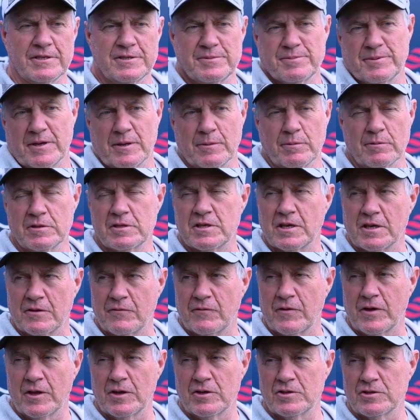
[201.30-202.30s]
He's been able to take
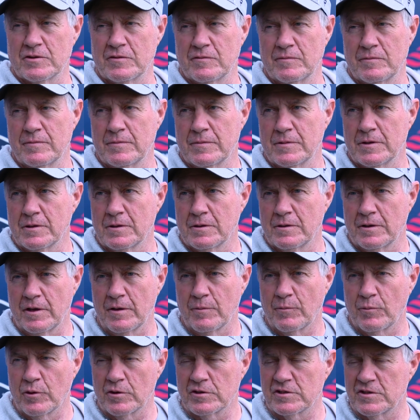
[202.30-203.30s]
advantage of him. He
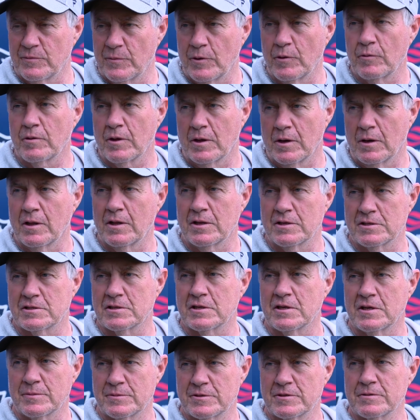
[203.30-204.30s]
and Brooks have both gotten a lot of
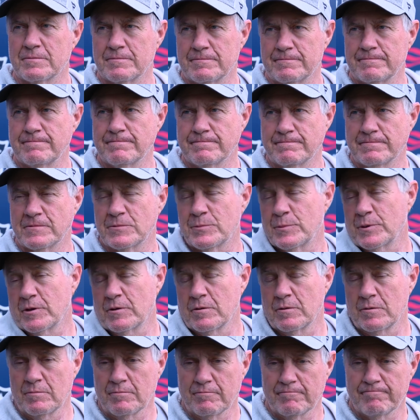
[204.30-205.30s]
snaps. Been
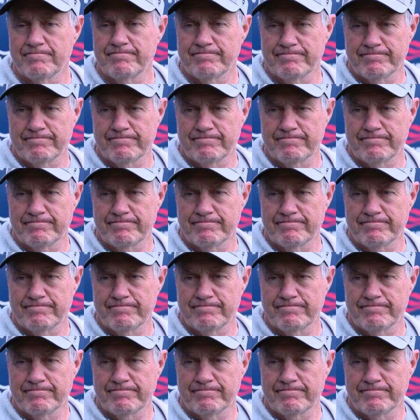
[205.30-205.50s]
good.